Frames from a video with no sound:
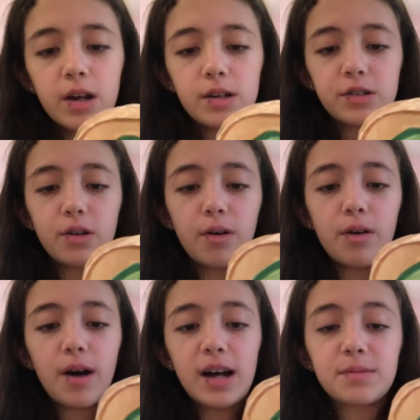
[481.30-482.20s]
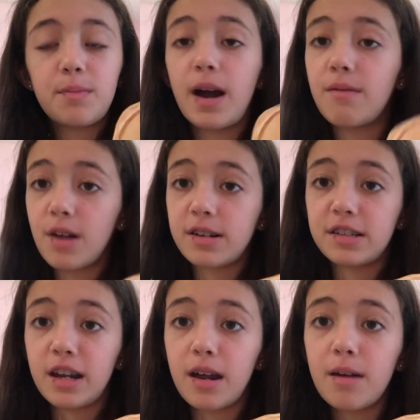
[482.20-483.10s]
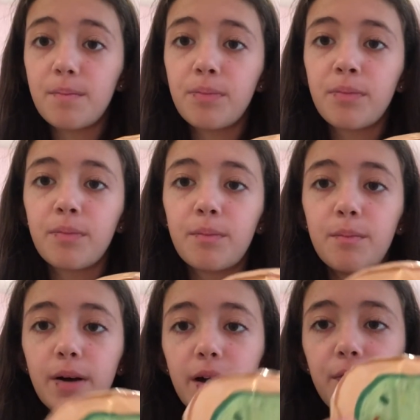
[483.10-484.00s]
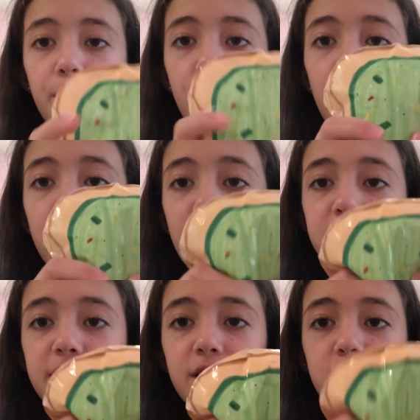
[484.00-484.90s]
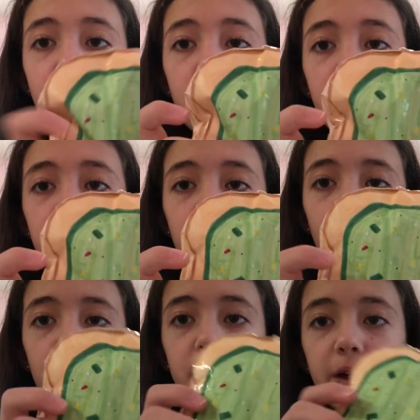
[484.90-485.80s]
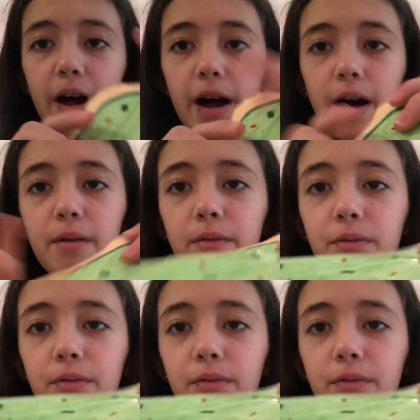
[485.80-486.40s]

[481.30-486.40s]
So you guys might have not seen it. But if you follow me on TikTok, you probably have.